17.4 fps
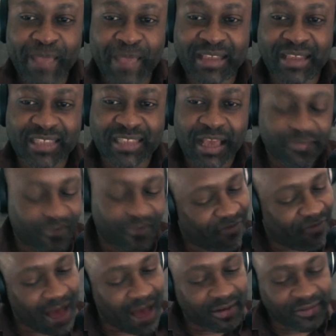And stuff
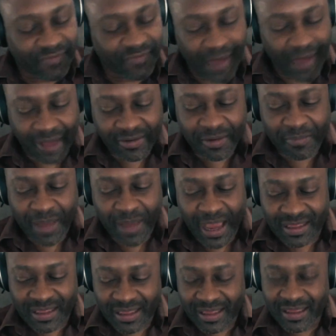founded
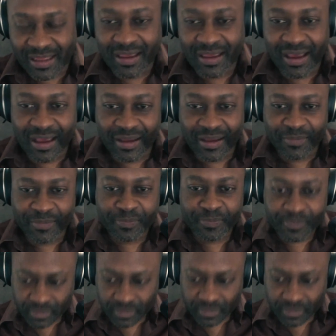by the